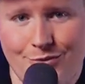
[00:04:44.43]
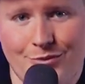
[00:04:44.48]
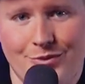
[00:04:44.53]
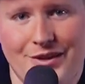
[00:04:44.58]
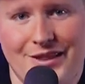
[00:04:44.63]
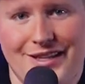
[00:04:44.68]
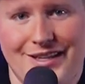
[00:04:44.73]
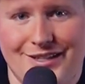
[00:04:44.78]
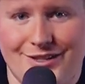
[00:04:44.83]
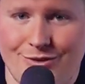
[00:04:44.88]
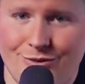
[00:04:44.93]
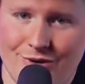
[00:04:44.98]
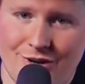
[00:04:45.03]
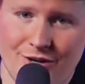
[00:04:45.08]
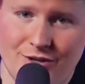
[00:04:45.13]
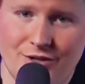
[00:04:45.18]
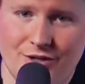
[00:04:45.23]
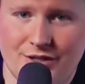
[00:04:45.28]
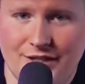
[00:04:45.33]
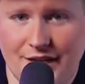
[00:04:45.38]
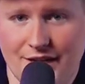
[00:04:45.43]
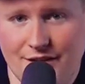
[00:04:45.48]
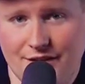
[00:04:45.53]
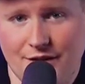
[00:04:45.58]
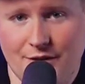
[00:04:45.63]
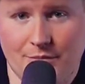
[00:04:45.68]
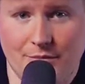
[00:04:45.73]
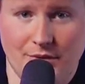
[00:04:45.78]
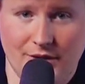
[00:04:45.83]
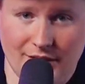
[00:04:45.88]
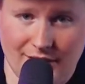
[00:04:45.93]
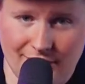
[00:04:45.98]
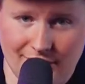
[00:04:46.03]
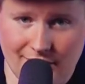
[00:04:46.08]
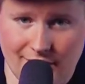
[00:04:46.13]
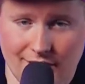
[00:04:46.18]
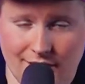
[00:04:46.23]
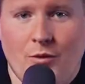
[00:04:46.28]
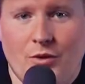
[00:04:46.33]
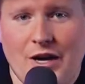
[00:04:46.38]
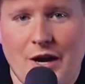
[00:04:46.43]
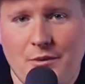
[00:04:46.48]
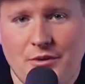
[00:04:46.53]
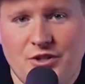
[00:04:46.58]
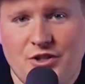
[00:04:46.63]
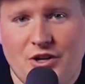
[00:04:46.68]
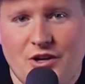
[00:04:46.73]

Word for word: when they don't understand completely. When I was